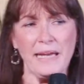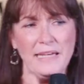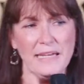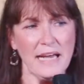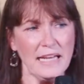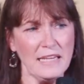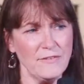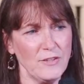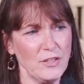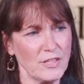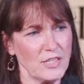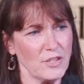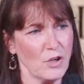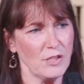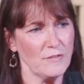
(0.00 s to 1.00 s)
And he kind of
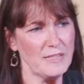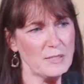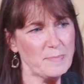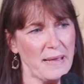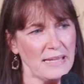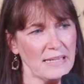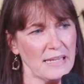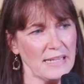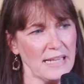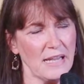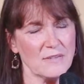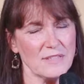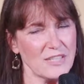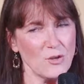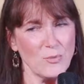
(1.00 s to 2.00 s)
looked at all of his bank
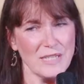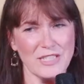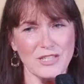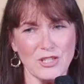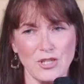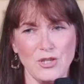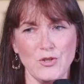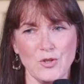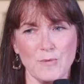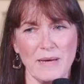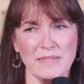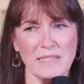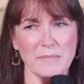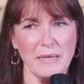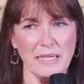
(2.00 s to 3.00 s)
accounts, and there wasn't a huge
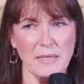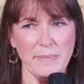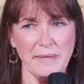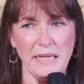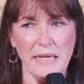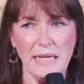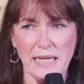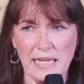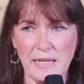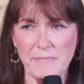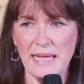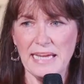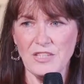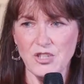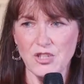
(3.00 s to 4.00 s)
amount of money, but he
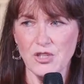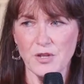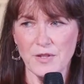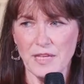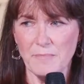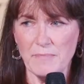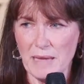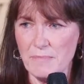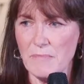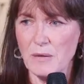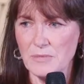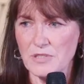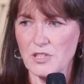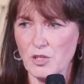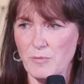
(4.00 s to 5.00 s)
made sure that my
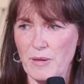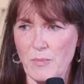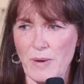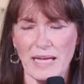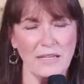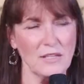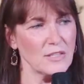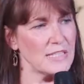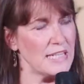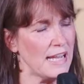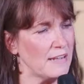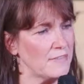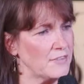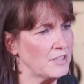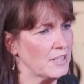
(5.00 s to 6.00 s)
mum was going to be well looked
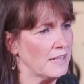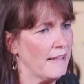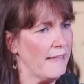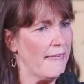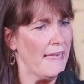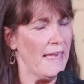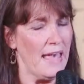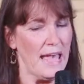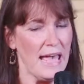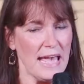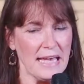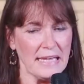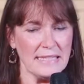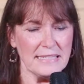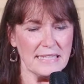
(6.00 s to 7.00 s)
after.
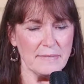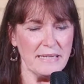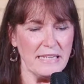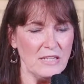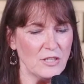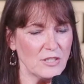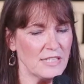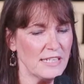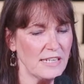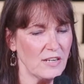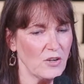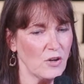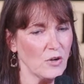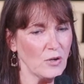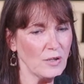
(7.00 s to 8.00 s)
And um, he looked at
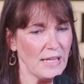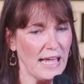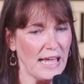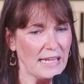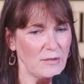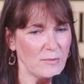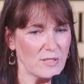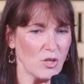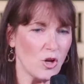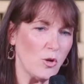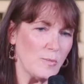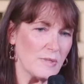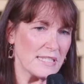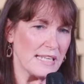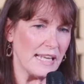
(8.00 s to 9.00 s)
it all, and it was
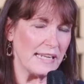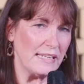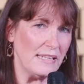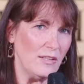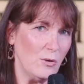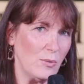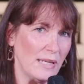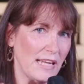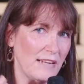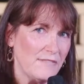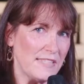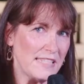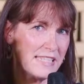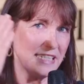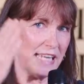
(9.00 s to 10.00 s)
almost like, you know, well,
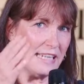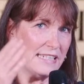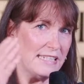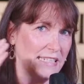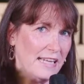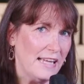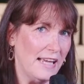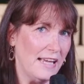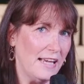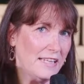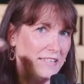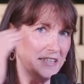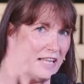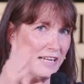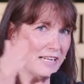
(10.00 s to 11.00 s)
I've sent
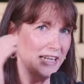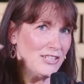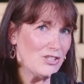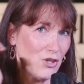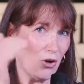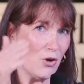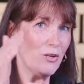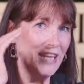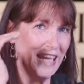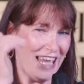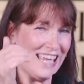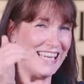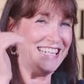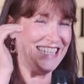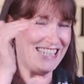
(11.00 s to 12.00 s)
luggage on
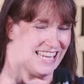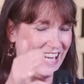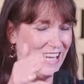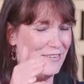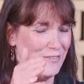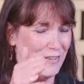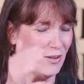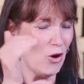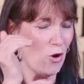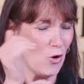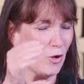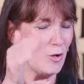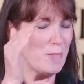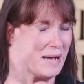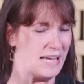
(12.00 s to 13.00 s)
ahead to heaven
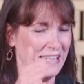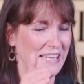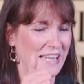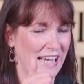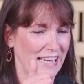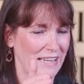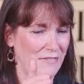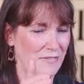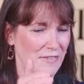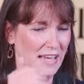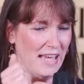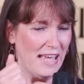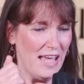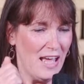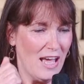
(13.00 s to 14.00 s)
all my life,